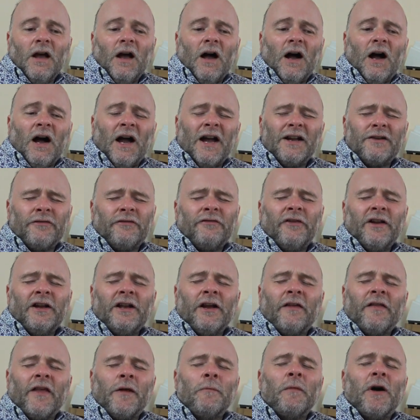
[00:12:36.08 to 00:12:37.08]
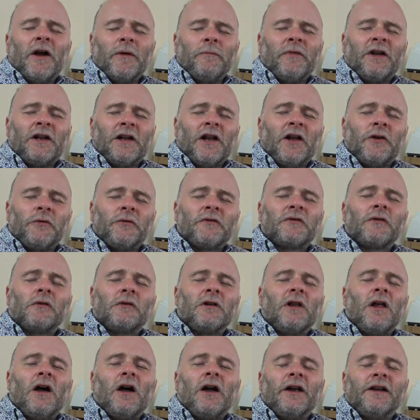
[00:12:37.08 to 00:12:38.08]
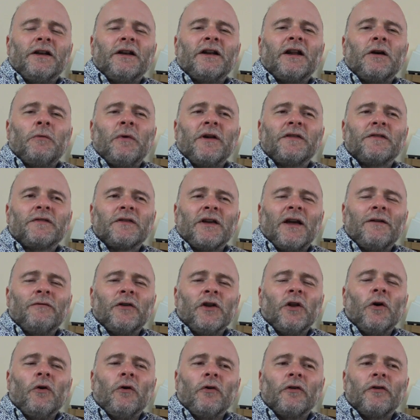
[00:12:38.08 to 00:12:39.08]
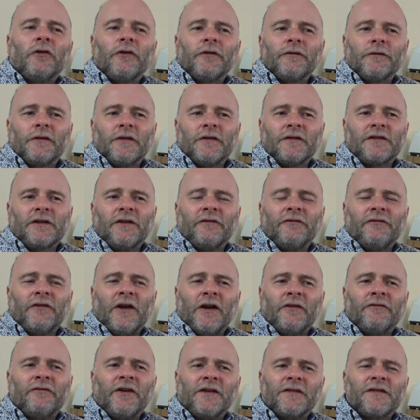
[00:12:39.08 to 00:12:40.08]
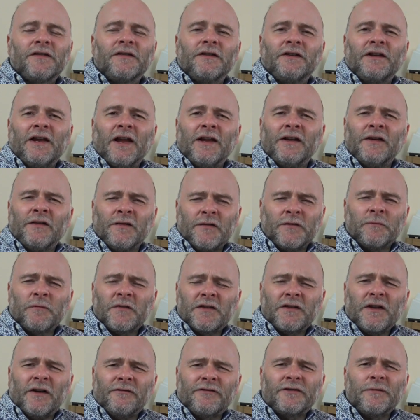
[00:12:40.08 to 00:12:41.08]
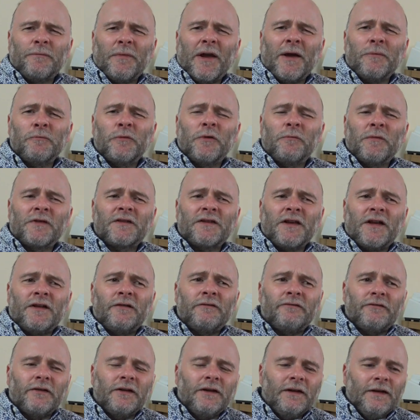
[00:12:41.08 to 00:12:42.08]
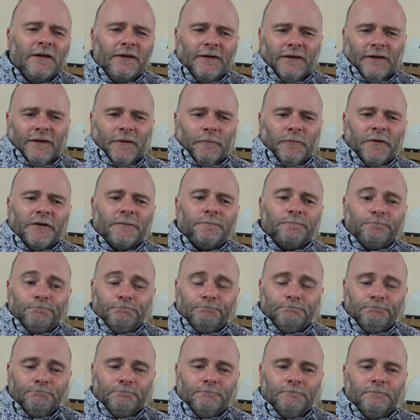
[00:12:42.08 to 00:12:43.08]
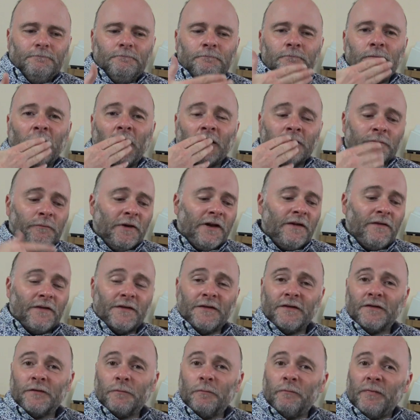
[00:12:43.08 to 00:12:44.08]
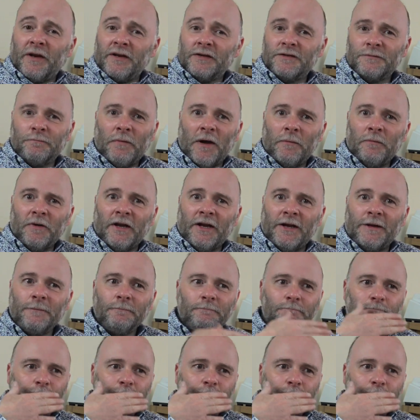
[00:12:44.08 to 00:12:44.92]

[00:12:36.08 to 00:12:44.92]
I had a feeling they might be closed online, and I went to have a look because I fancied getting some stuff to pamper myself. But pardon me, this is a bit bubbly.